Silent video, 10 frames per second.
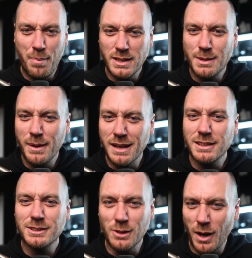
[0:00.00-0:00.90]
But to be
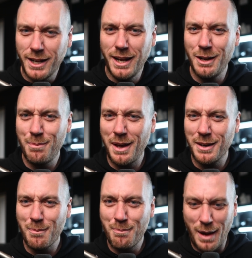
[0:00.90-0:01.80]
excited
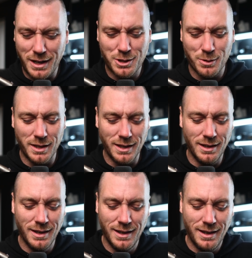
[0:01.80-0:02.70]
about a battery,
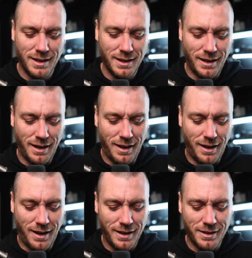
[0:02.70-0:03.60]

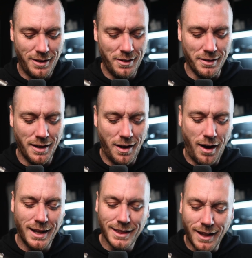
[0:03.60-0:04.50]
I don't know.
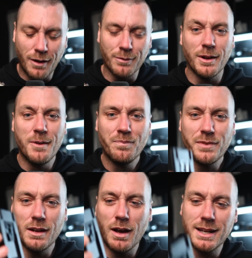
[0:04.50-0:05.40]
I'd love
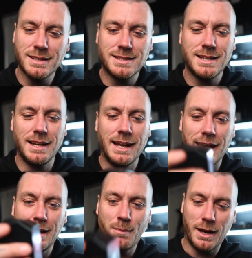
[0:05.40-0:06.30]
that I can sit it
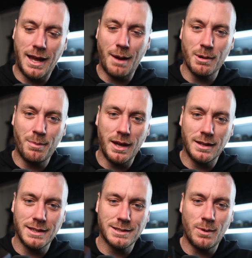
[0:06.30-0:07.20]
in my camera
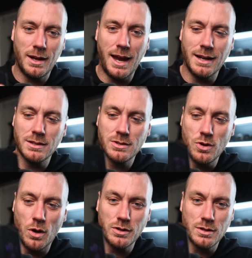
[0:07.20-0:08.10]
bag this way and it's
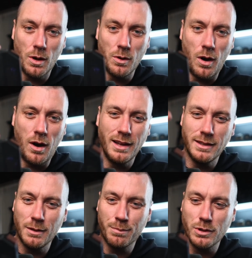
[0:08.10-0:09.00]
not so high
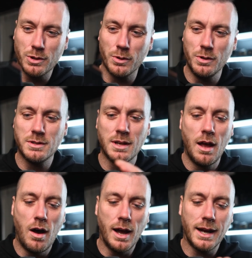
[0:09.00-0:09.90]
that it protrudes.
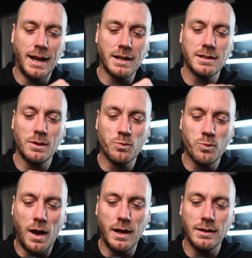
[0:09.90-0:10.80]
I can actually
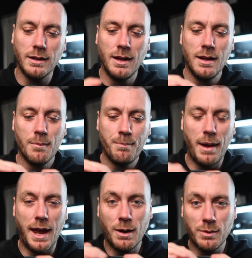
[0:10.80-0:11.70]
run
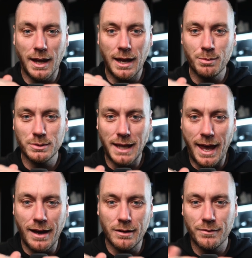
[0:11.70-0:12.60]
power cables
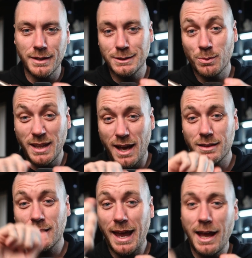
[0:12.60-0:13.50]
out of this
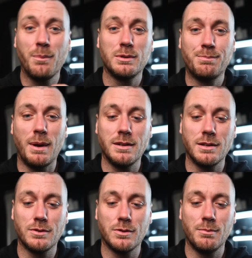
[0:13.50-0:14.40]
without the cables
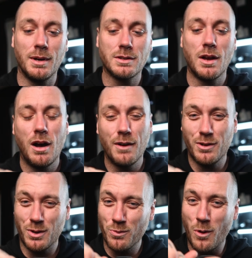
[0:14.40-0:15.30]
bending too much.
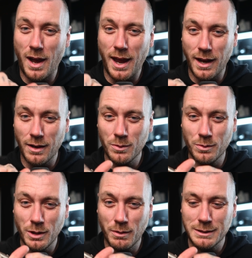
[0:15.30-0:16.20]
I've got a right
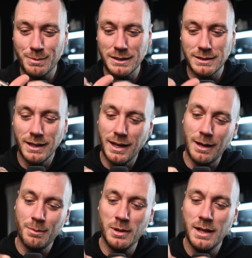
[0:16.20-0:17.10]
angle USB-C
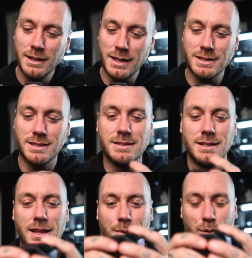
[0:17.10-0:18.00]
cable that
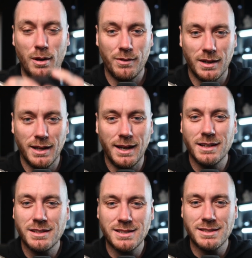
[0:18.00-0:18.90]
sits in there perfectly,
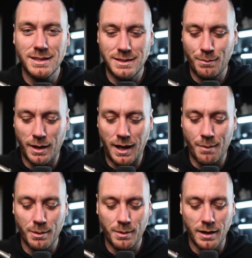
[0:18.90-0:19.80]
and it just sits in my
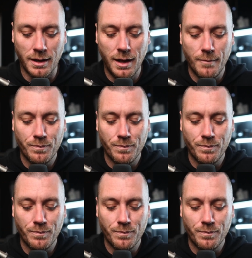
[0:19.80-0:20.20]
camera bag.